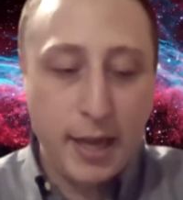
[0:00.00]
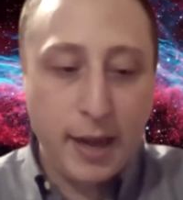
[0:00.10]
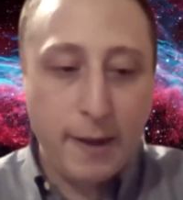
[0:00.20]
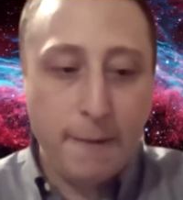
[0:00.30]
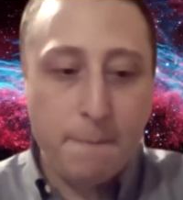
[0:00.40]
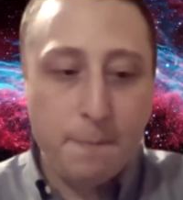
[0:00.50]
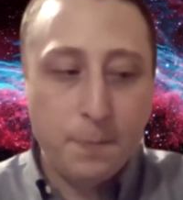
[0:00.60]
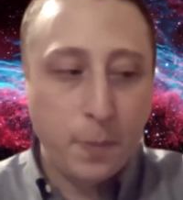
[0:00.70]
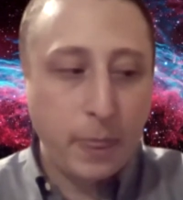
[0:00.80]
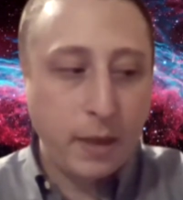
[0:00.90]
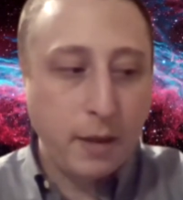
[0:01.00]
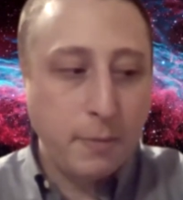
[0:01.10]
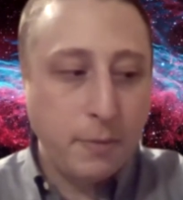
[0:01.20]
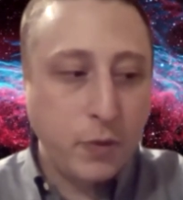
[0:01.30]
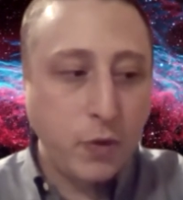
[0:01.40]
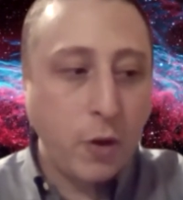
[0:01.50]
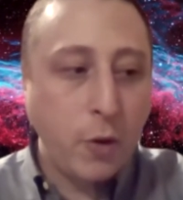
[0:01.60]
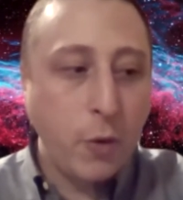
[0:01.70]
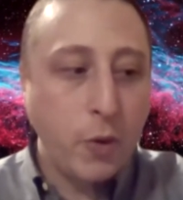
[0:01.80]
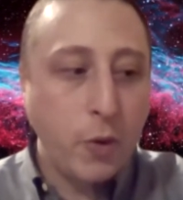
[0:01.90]
Um,
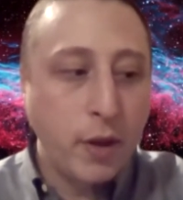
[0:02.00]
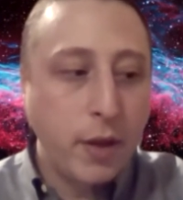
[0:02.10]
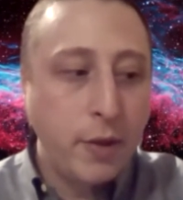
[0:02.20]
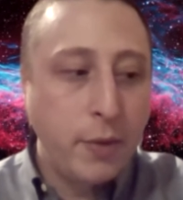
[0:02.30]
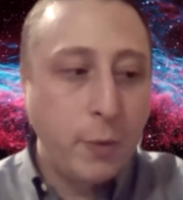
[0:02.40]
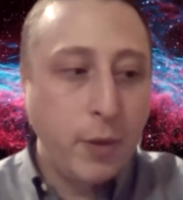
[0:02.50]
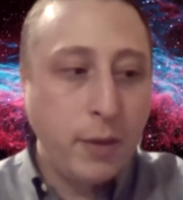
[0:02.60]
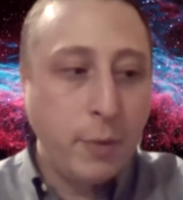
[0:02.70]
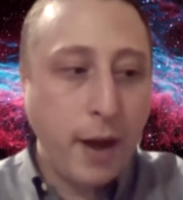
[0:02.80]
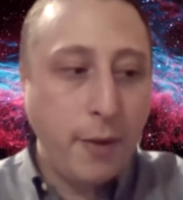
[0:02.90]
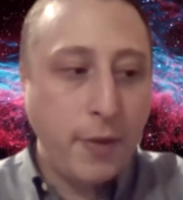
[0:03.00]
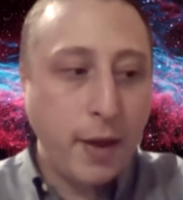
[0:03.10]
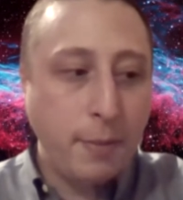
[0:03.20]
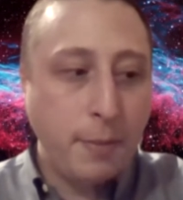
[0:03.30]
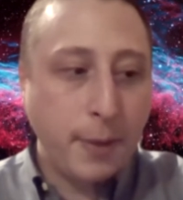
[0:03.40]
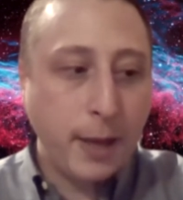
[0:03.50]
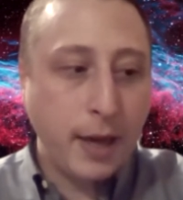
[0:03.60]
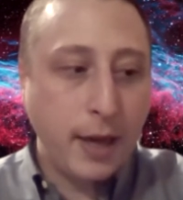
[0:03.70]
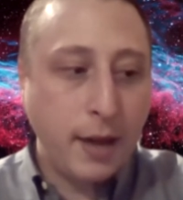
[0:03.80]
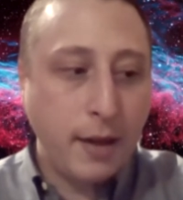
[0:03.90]
so we wound up
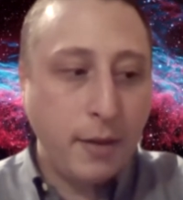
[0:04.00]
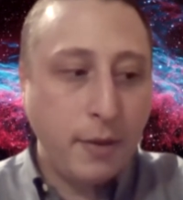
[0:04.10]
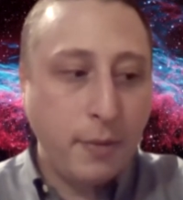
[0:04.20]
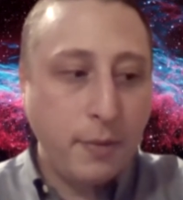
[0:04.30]
uh,